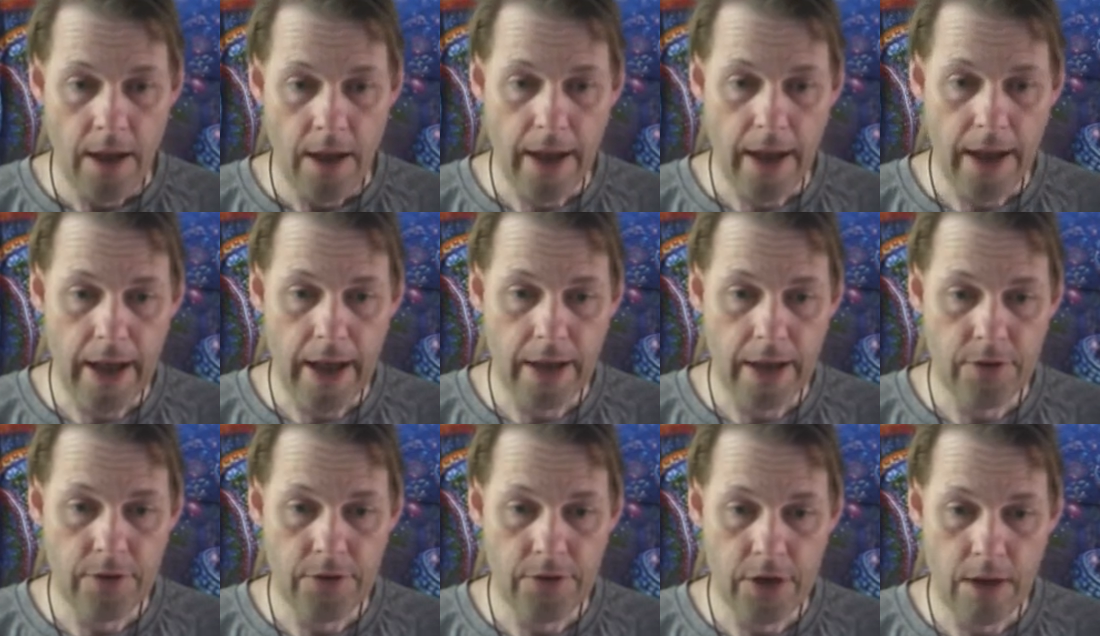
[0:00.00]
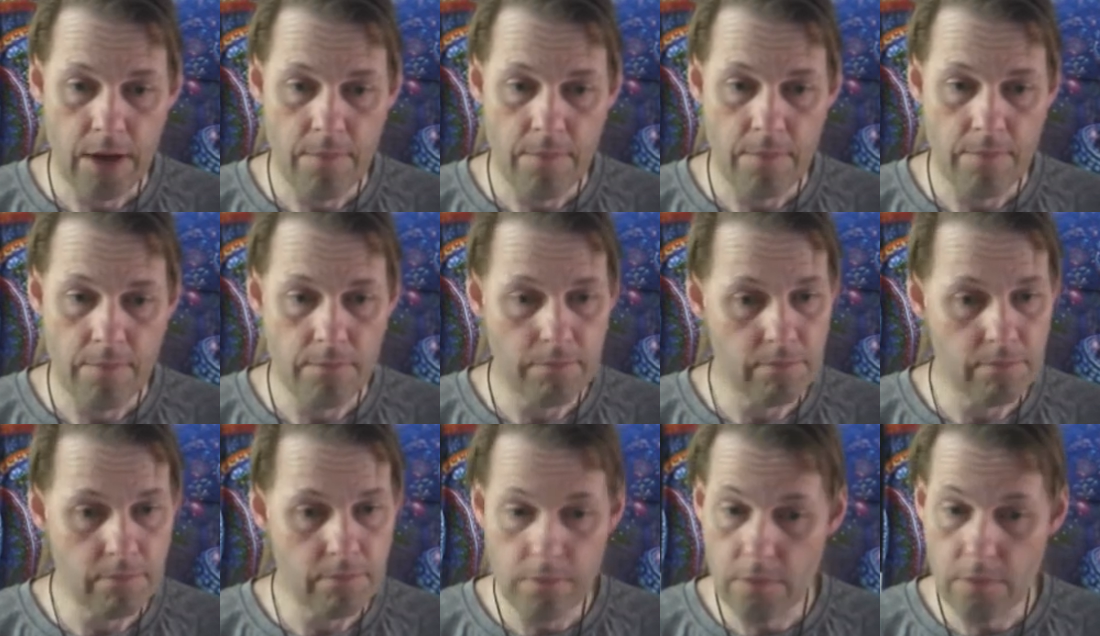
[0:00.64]
And
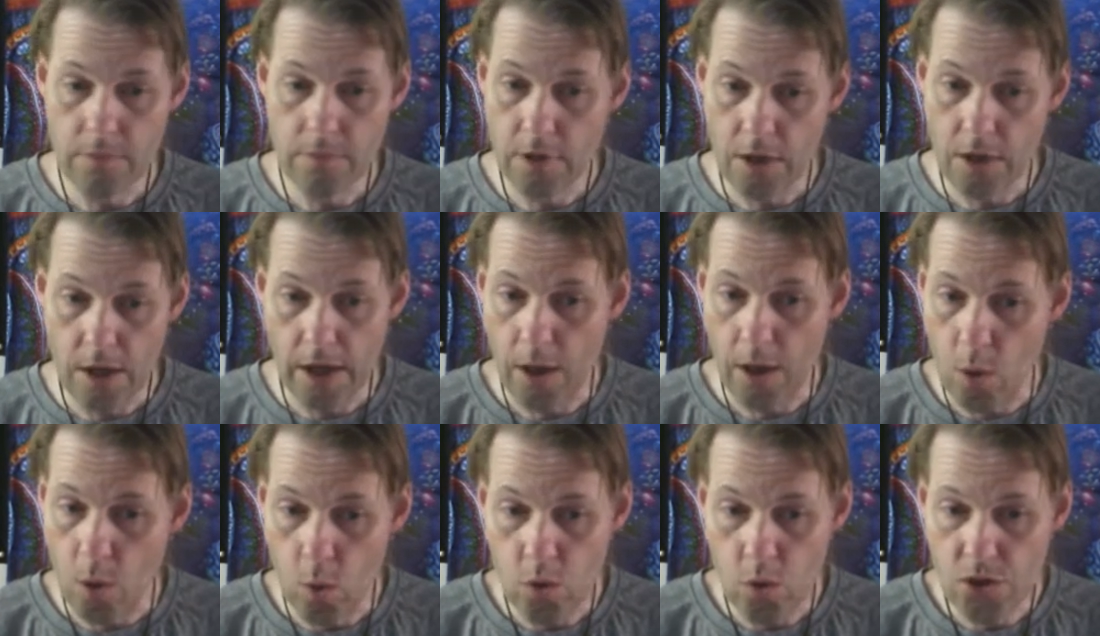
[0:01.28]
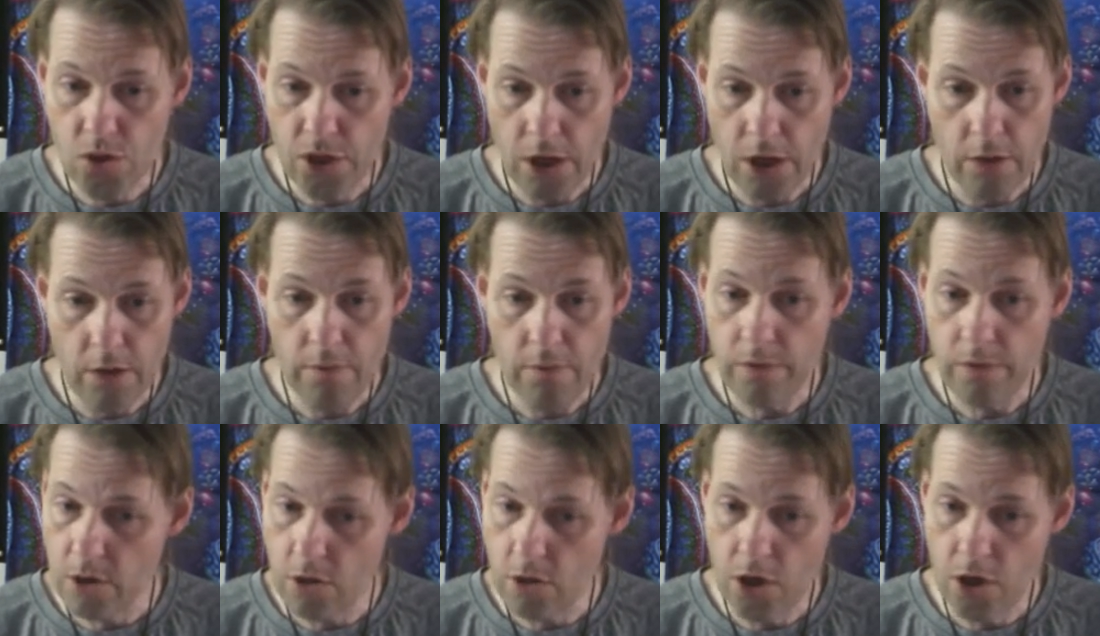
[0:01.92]
also
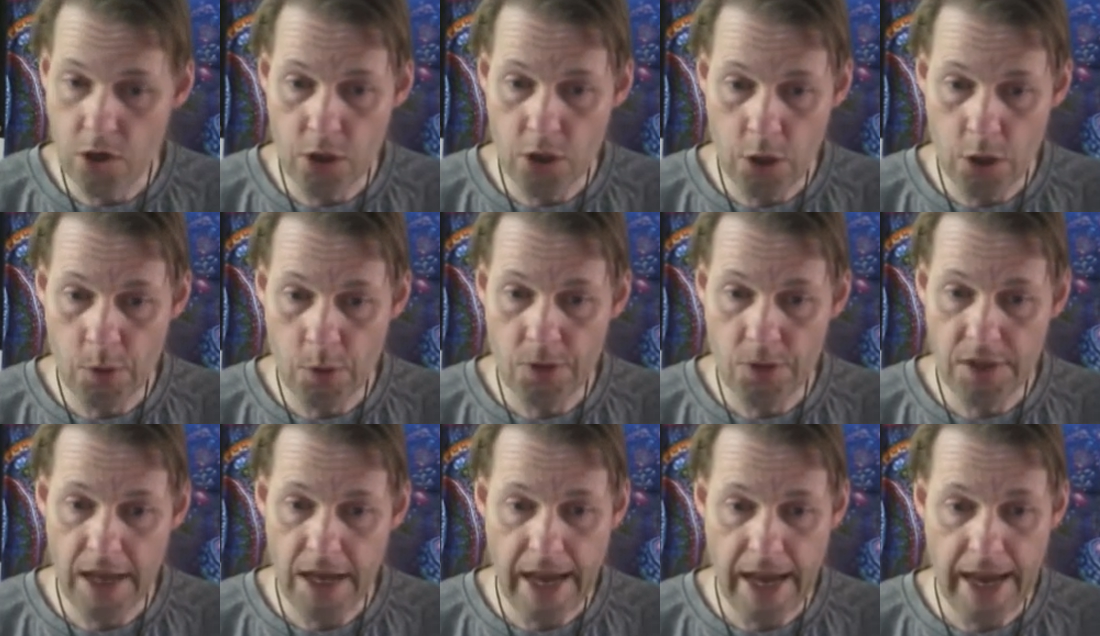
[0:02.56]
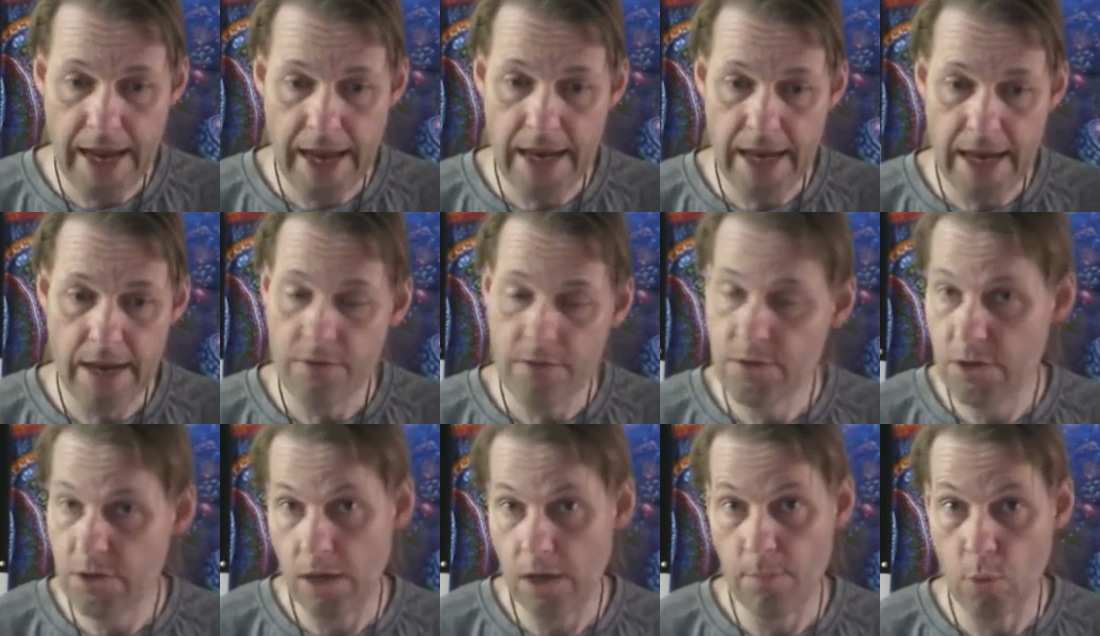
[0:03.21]
you can use a
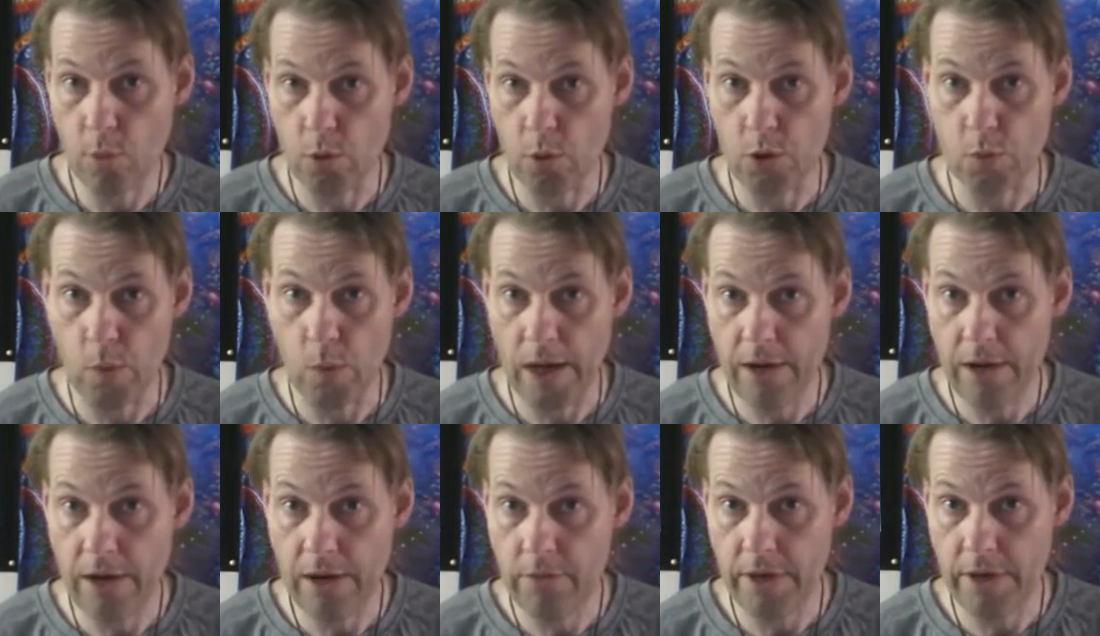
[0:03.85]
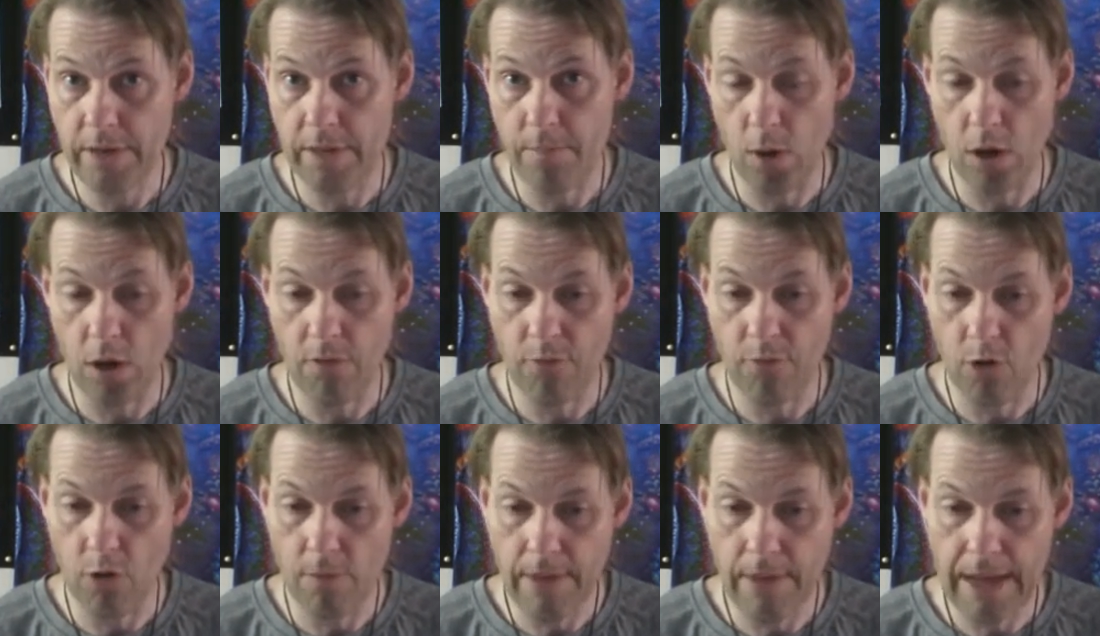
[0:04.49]
sideboard as well in block format,